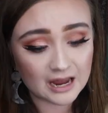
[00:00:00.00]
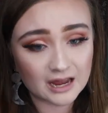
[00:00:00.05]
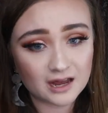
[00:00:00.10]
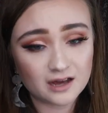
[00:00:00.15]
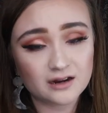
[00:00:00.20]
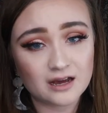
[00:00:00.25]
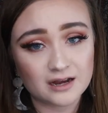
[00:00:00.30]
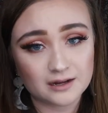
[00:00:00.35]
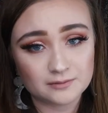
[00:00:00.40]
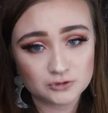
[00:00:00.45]

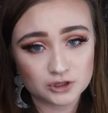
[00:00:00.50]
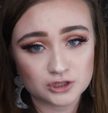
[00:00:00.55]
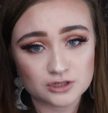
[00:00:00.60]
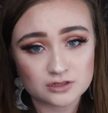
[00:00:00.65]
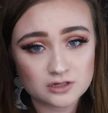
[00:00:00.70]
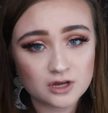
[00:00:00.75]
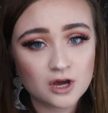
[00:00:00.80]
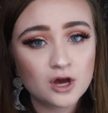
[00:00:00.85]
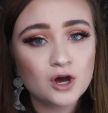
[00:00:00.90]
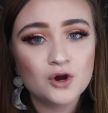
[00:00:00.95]
and I'm
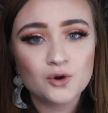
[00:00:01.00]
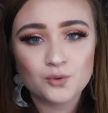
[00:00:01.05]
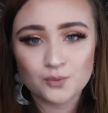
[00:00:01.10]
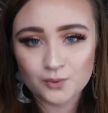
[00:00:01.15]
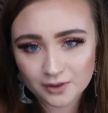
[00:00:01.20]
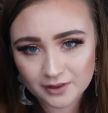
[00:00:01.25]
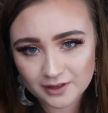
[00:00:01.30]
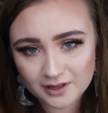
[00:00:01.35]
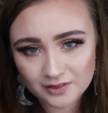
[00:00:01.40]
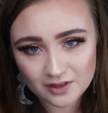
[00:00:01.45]
just
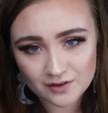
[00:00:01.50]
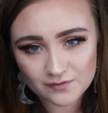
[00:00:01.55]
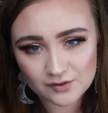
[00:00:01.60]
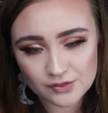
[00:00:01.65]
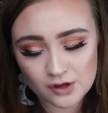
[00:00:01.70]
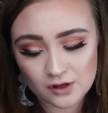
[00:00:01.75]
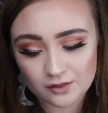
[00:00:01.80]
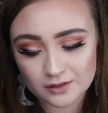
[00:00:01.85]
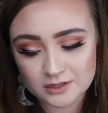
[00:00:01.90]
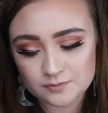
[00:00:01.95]
really in love
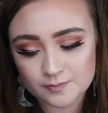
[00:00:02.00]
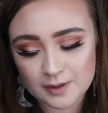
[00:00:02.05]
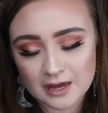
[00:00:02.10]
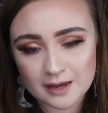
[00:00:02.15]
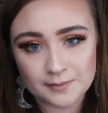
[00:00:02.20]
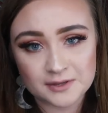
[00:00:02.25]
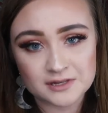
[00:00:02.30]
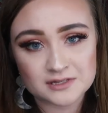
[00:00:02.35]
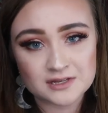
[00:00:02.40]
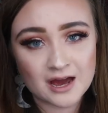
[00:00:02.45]
with all these
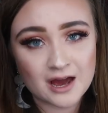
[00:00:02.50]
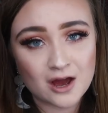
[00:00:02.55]
babies.